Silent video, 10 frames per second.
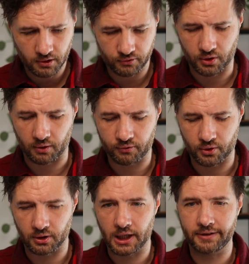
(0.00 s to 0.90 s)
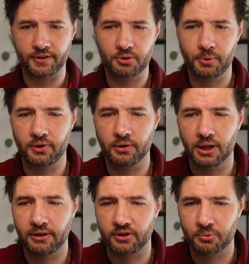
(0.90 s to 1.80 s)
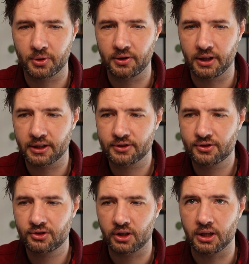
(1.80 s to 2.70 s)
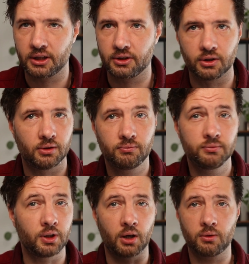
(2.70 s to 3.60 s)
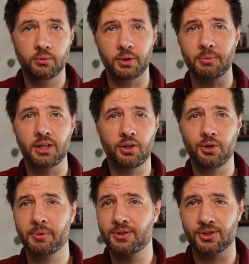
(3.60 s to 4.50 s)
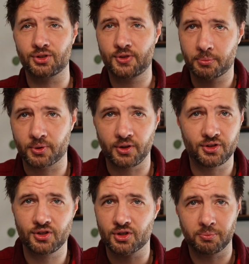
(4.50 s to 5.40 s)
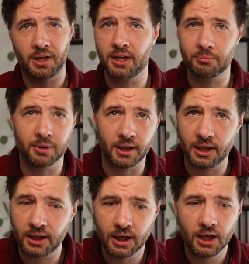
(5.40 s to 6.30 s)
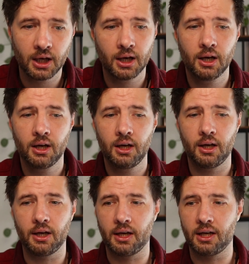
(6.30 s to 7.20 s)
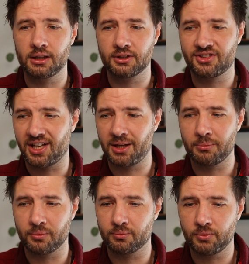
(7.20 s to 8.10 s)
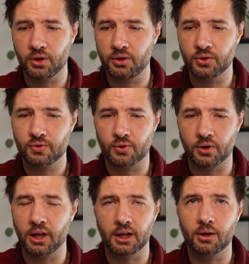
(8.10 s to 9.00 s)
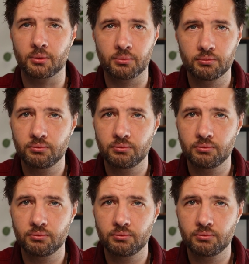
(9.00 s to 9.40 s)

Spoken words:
For live experience and you know, with MetaHumans, it's super easy, just plug and play. And the same you can use for, like, you know,